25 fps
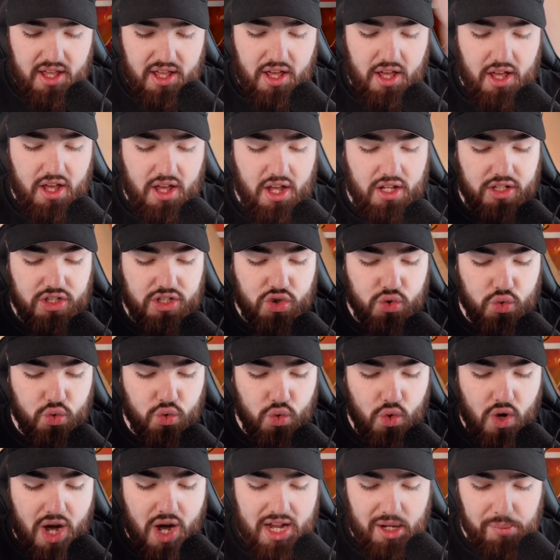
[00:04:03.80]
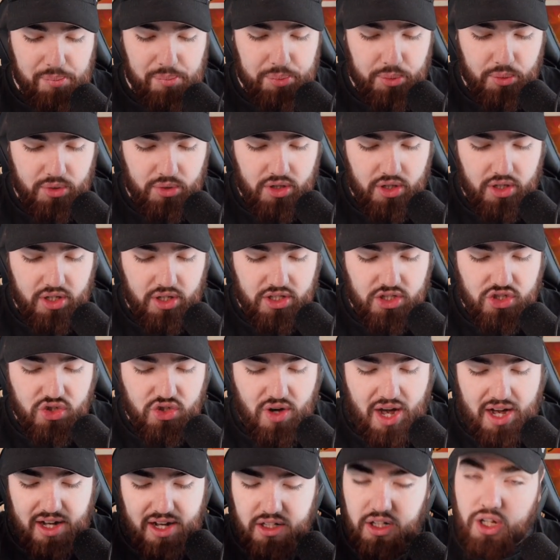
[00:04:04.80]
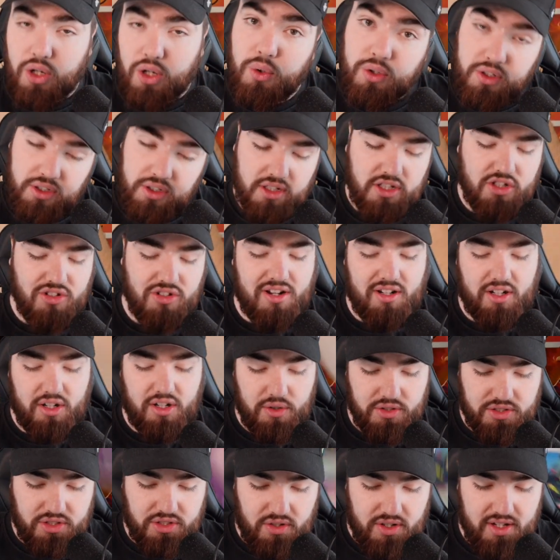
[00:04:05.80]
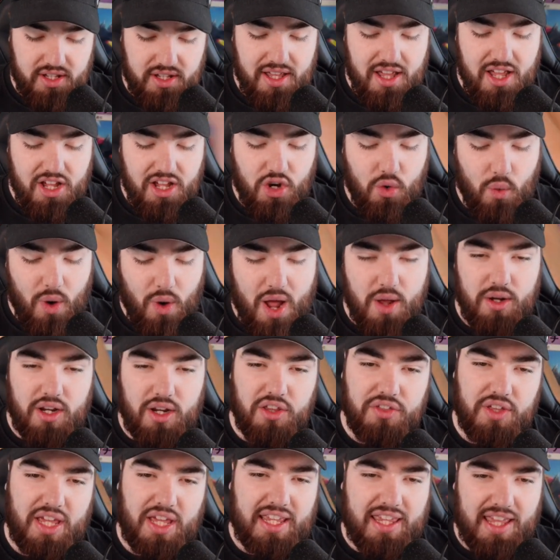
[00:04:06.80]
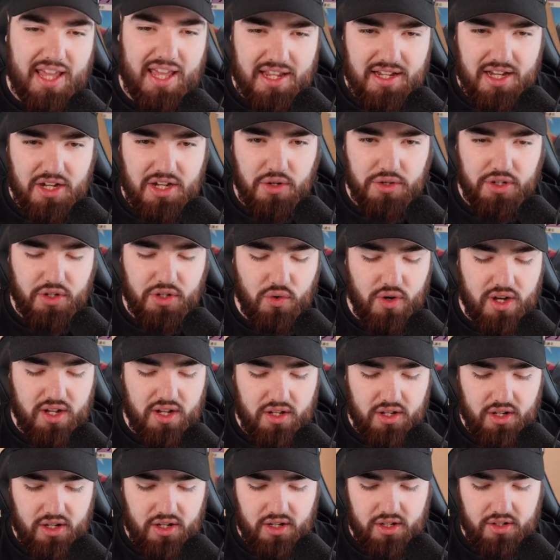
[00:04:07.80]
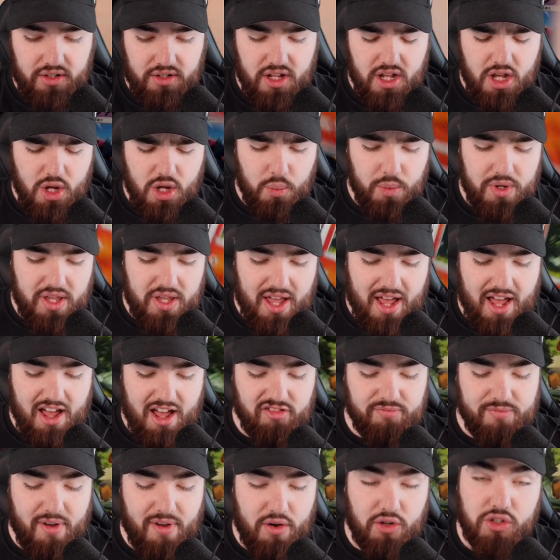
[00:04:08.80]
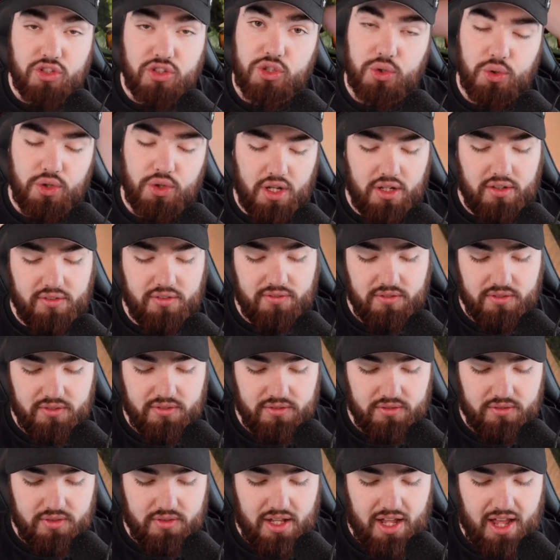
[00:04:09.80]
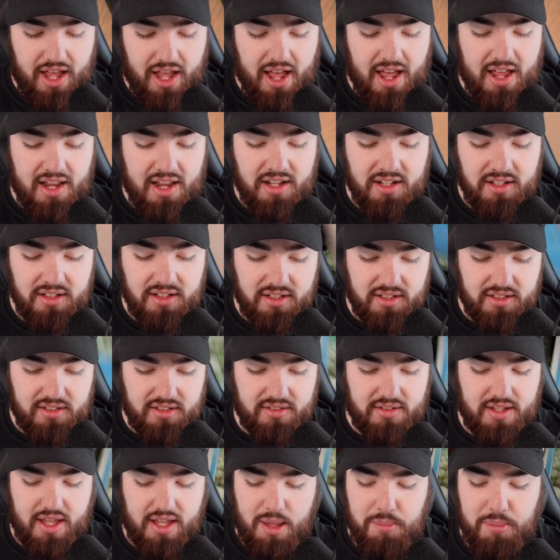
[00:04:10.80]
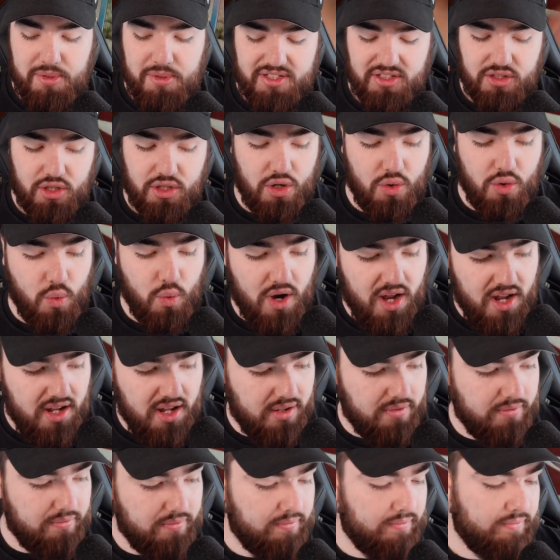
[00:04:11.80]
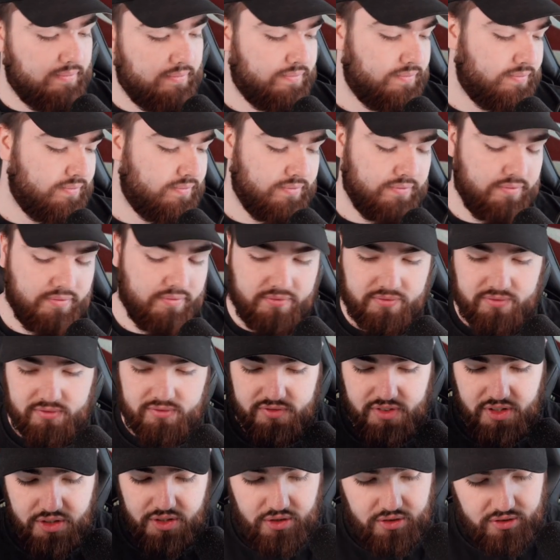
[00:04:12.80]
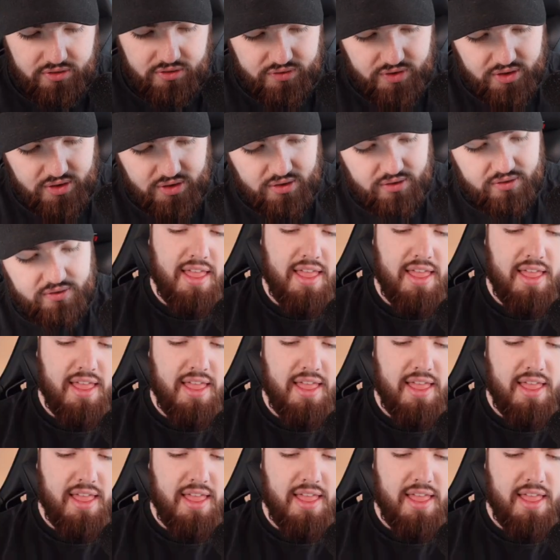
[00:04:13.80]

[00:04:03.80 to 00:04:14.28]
Drakloak, sorry. Growlithe, again, another great card. We have Barraskewda and a Mr. Rhyme. Fair enough. All